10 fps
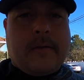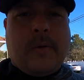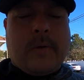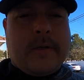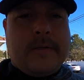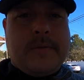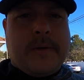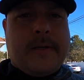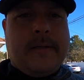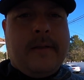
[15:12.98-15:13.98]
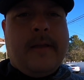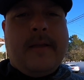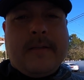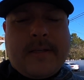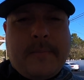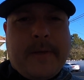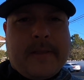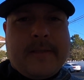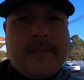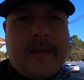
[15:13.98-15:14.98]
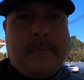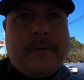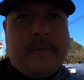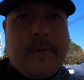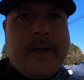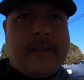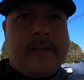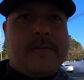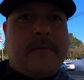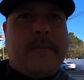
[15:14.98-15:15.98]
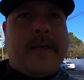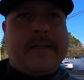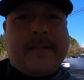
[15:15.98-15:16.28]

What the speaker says: corded drill. So I picked this up. We got this from that